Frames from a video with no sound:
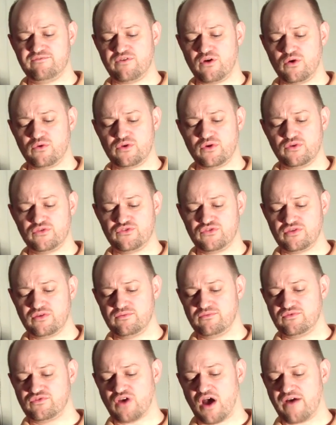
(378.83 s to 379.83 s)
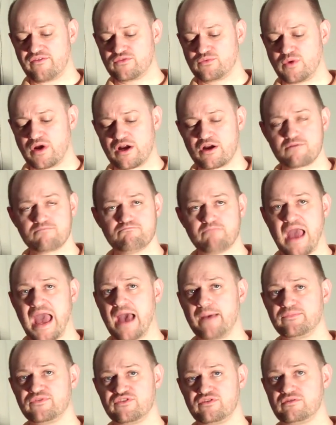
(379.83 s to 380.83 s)
photos, software,
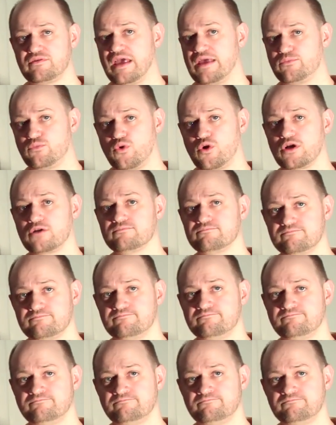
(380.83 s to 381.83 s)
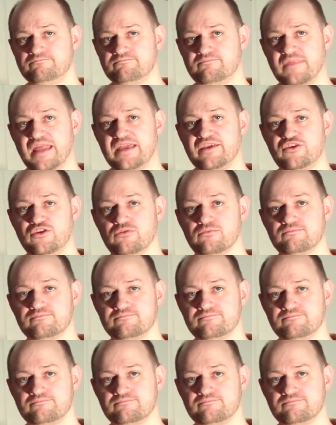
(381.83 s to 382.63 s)
maps, and more. Thank you.